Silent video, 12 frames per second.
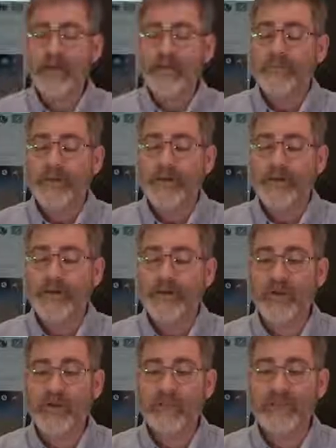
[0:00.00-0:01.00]
but I can
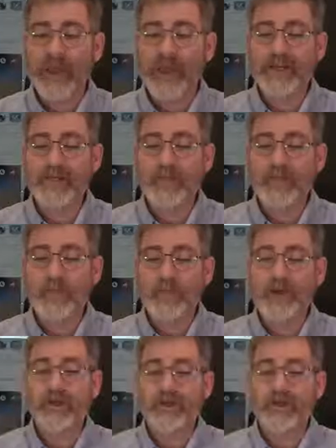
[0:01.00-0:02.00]
only imagine
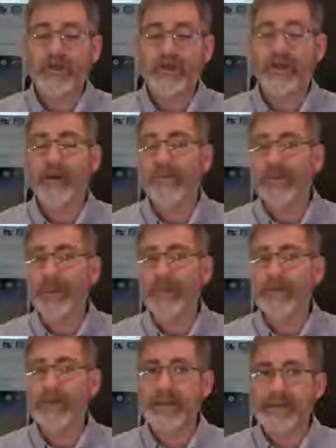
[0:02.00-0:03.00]
what could end up
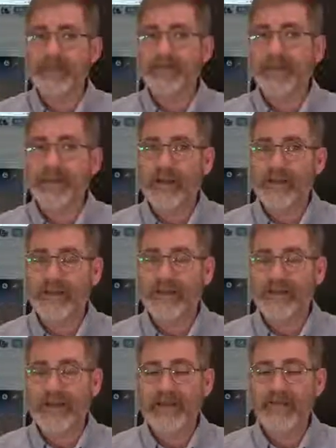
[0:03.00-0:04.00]
coming in the coming
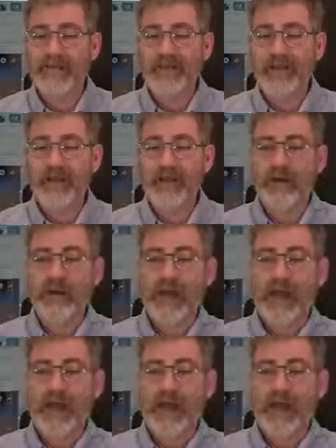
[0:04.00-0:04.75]
days here